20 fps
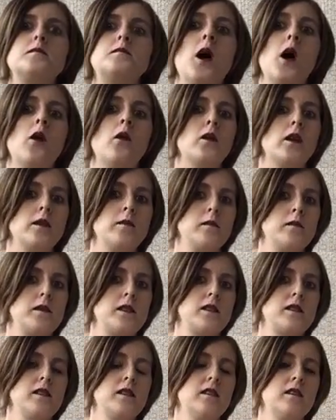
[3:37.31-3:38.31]

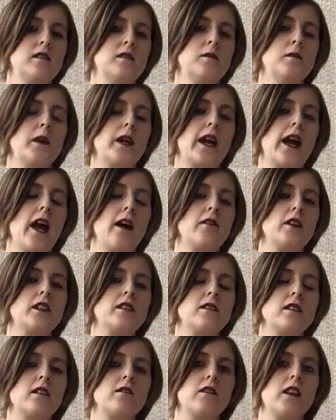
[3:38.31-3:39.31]
poems, but I
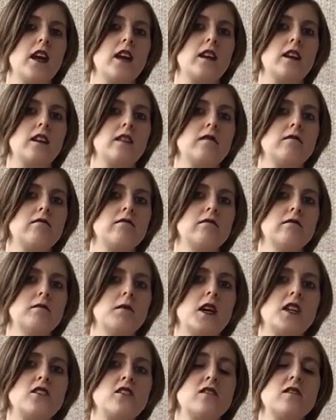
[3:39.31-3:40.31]
haven't delved that in
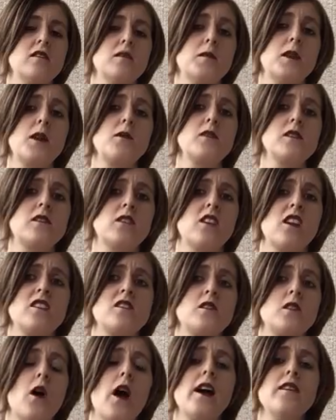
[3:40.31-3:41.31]
much. But that was $30.
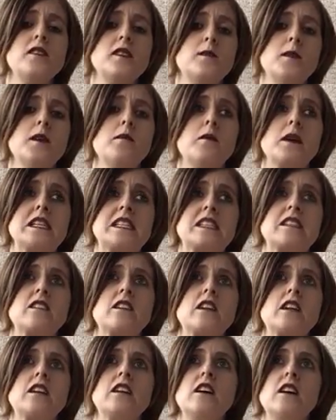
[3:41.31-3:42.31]
So I've spent
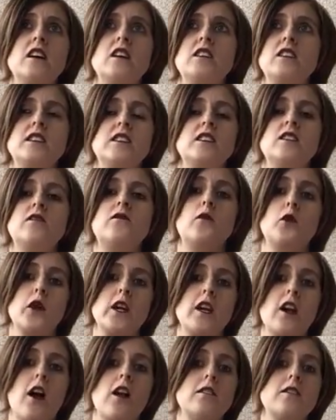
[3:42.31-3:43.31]
basically
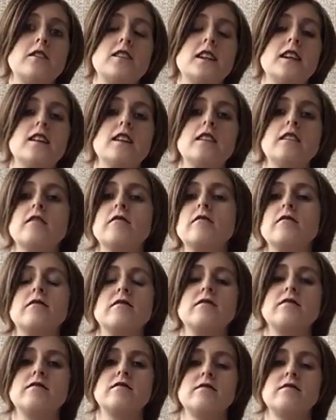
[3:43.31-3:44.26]
$40 and